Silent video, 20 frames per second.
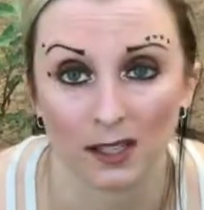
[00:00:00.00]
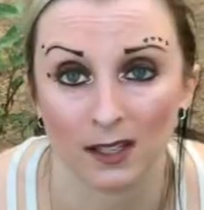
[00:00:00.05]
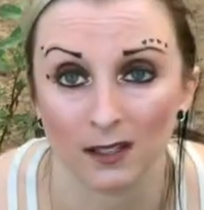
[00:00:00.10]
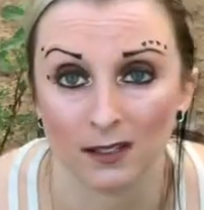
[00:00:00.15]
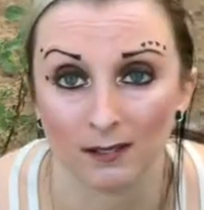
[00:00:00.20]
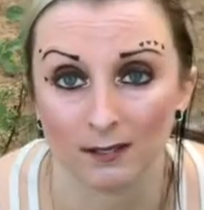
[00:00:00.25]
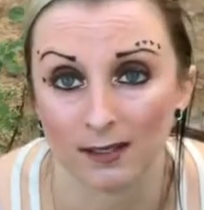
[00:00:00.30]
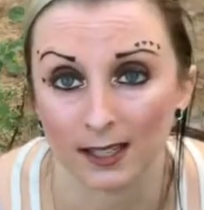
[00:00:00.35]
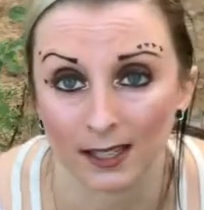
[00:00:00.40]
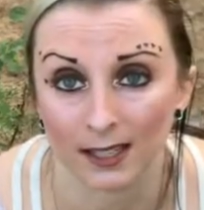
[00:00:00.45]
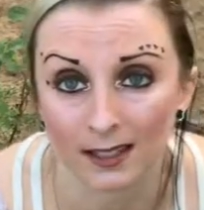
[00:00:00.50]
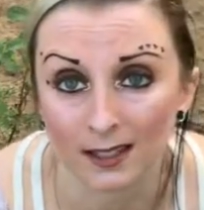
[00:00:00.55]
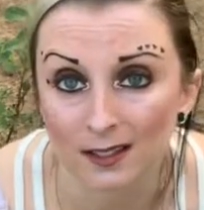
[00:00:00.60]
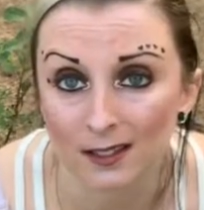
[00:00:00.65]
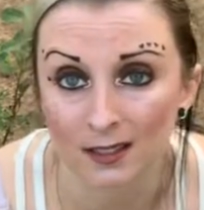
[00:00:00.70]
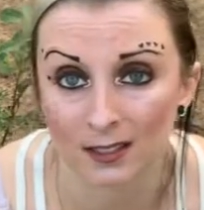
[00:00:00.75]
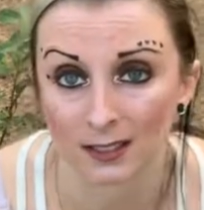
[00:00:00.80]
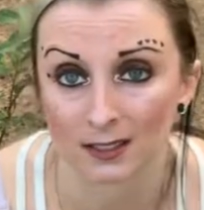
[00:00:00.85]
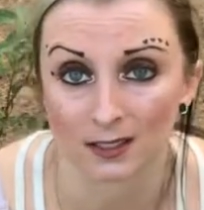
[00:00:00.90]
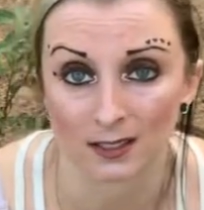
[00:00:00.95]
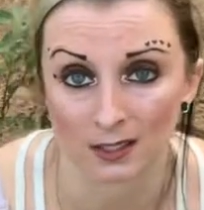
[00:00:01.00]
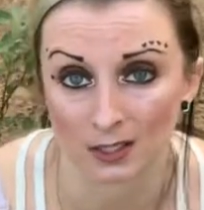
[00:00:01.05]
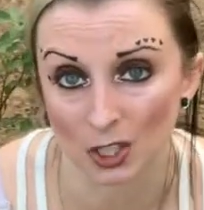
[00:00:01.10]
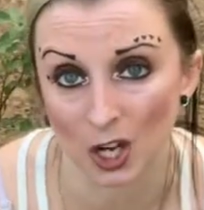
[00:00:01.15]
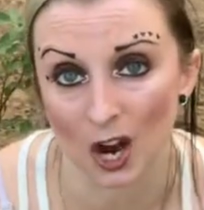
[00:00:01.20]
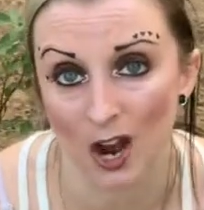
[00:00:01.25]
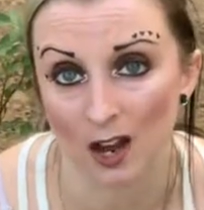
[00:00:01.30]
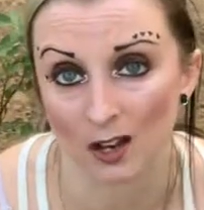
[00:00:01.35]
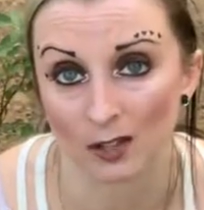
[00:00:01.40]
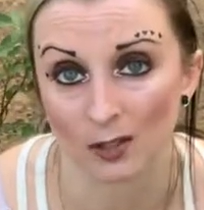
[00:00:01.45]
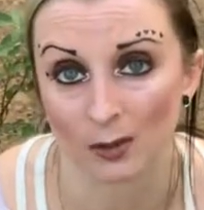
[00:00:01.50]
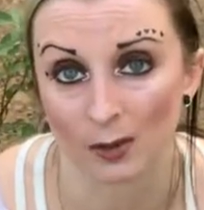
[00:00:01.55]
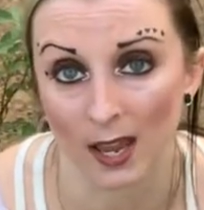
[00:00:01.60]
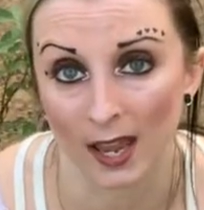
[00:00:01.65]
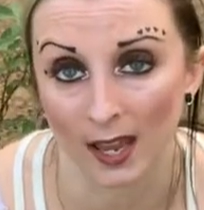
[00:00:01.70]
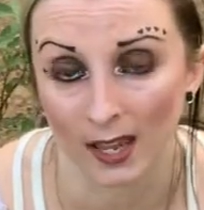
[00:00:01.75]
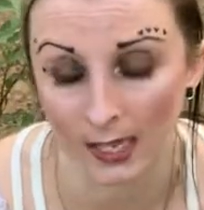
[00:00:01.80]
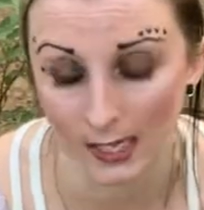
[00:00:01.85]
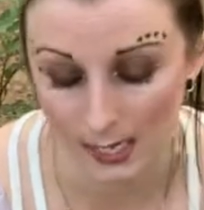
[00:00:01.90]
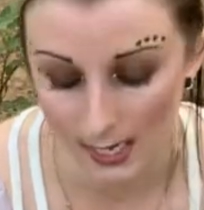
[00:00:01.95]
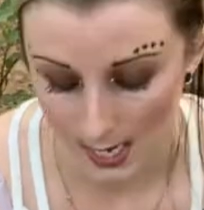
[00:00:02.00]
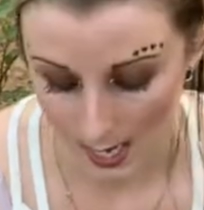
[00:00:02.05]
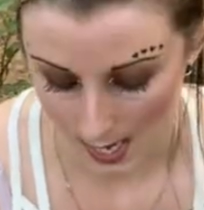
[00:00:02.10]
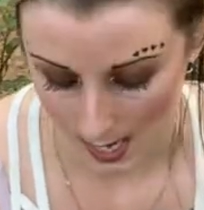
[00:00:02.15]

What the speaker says: in this stock, okay?